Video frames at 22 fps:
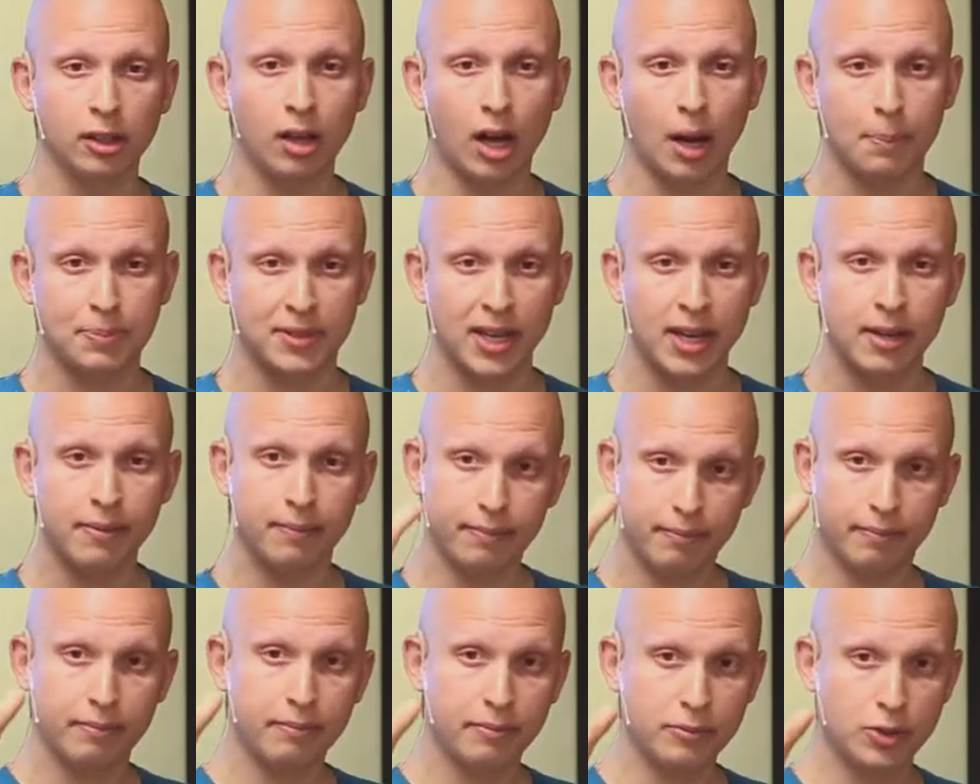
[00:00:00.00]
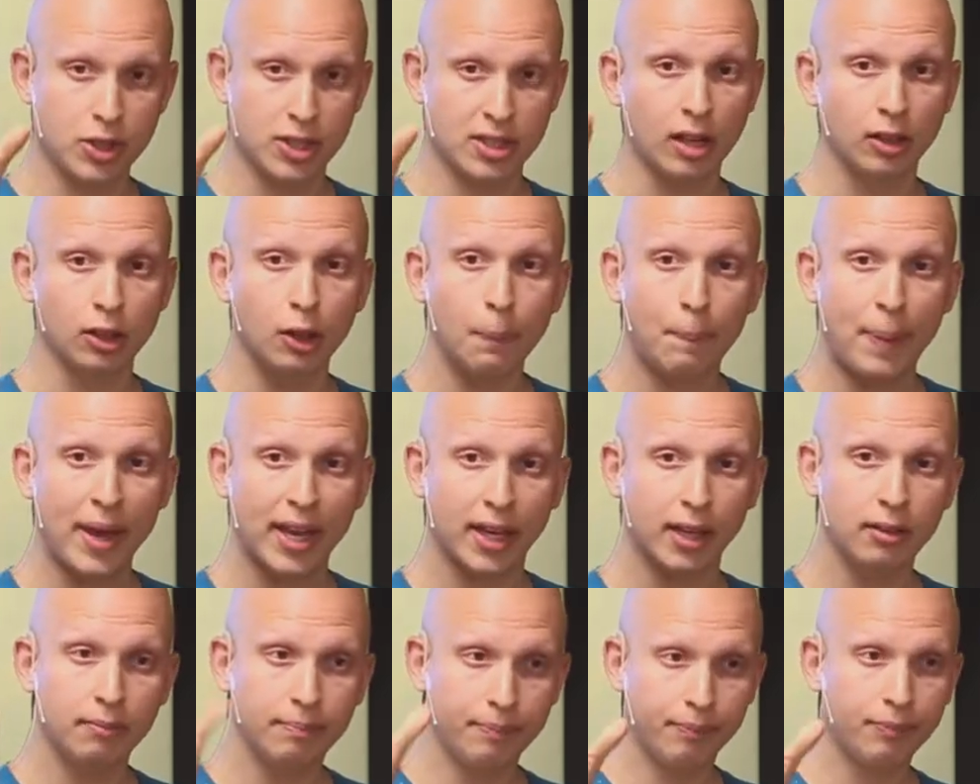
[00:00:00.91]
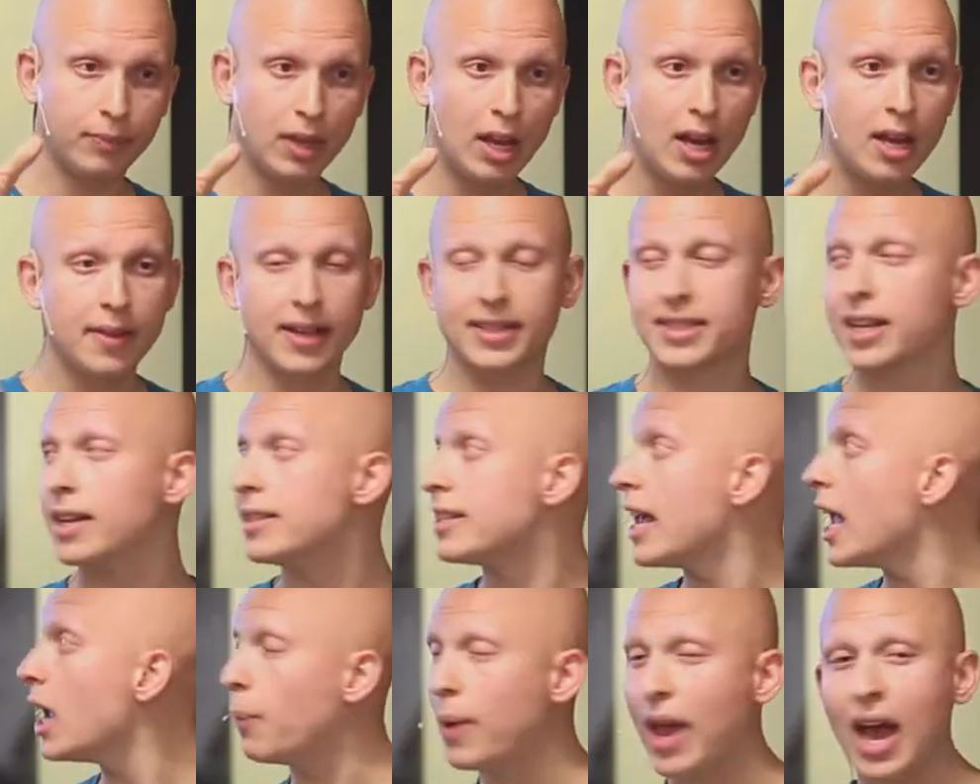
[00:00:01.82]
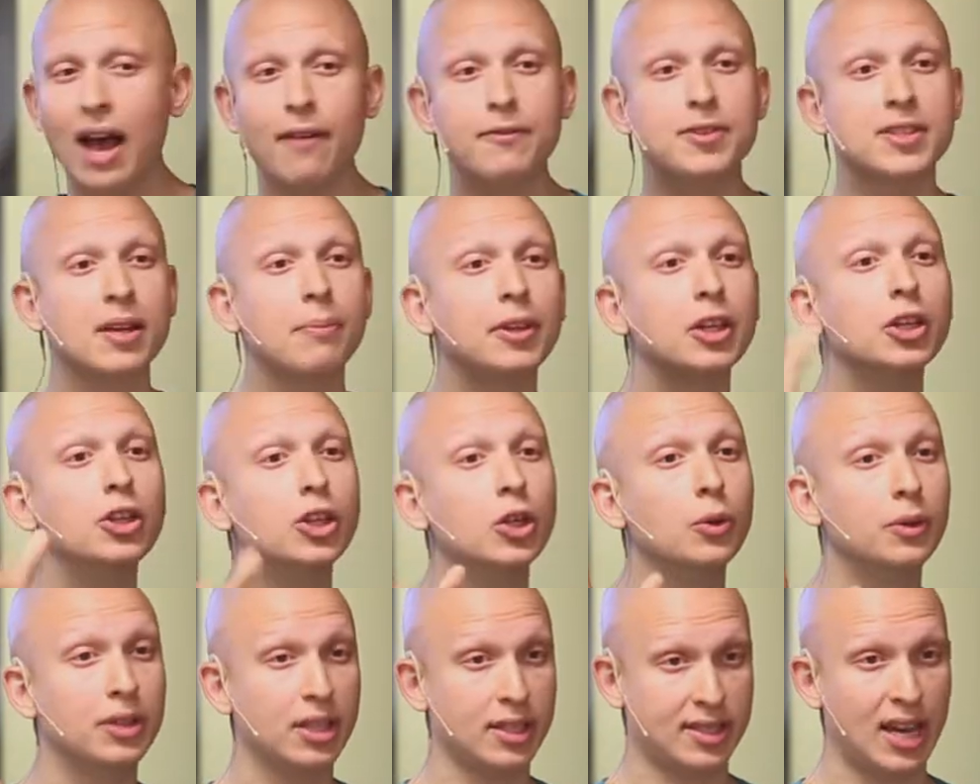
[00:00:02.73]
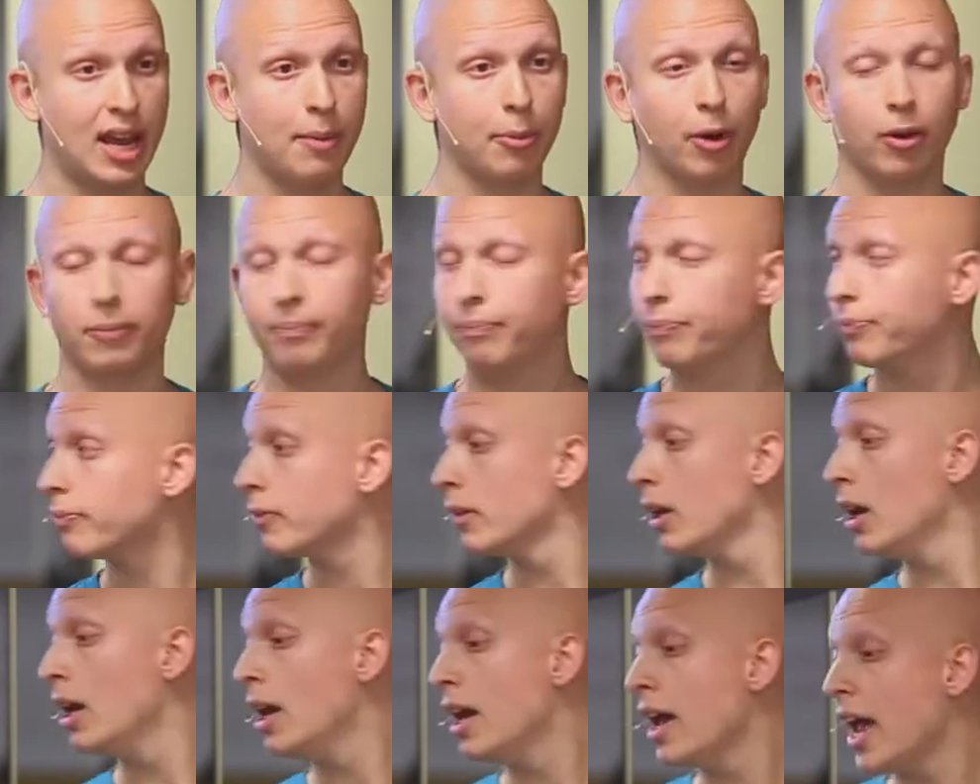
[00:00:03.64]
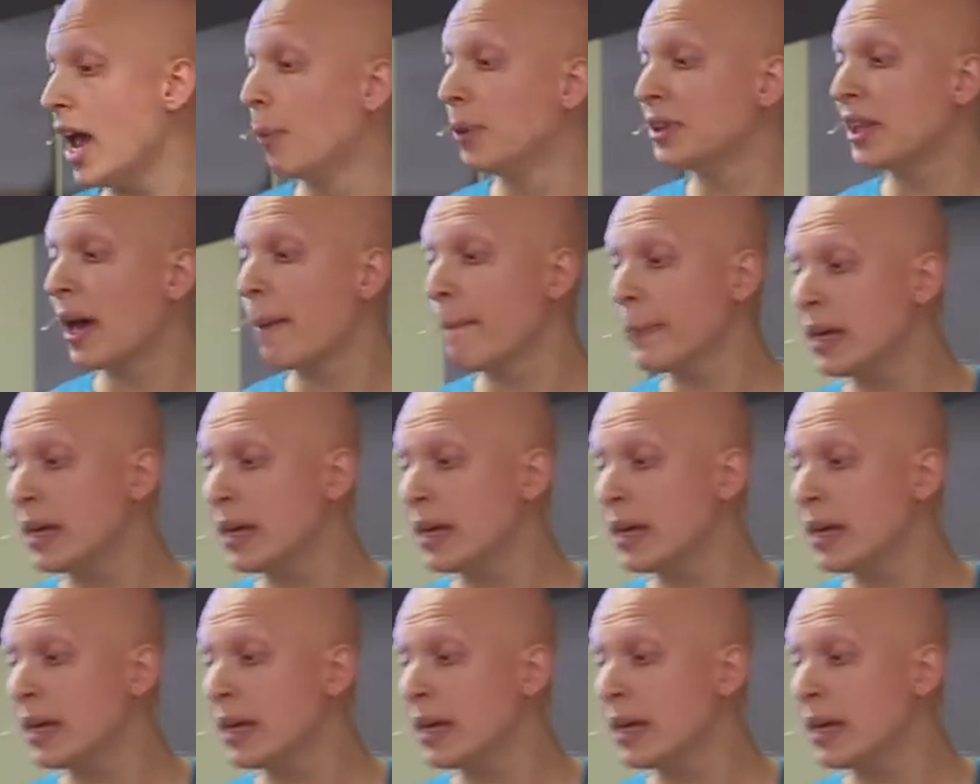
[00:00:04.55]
a little update, just a little ping, that says, hey, we have something new in this table. And what